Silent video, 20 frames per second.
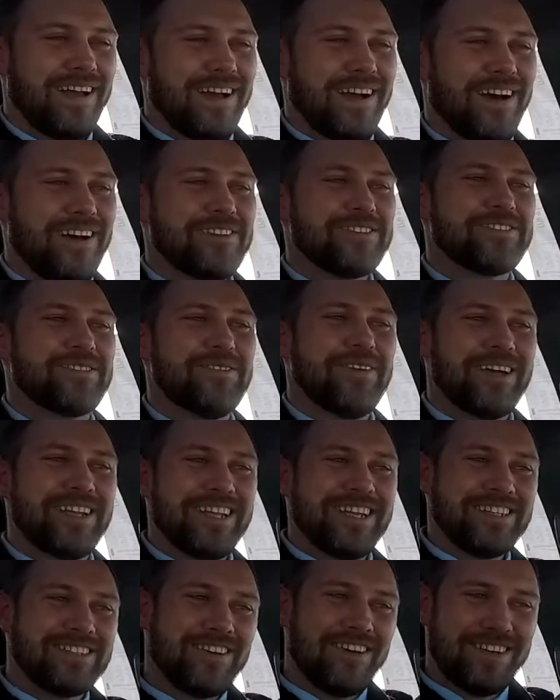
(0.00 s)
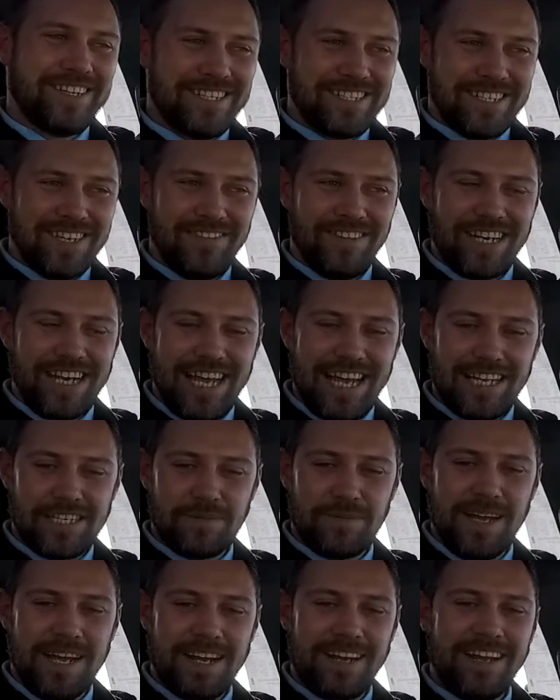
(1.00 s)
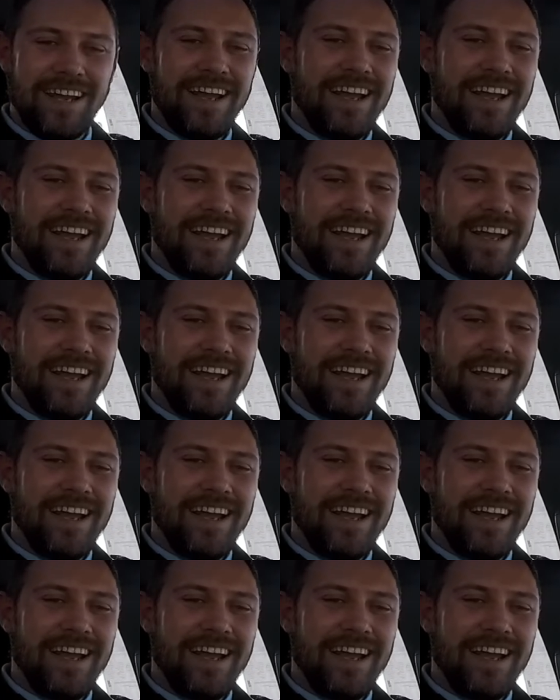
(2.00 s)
Also on this Honda Civic hatchback,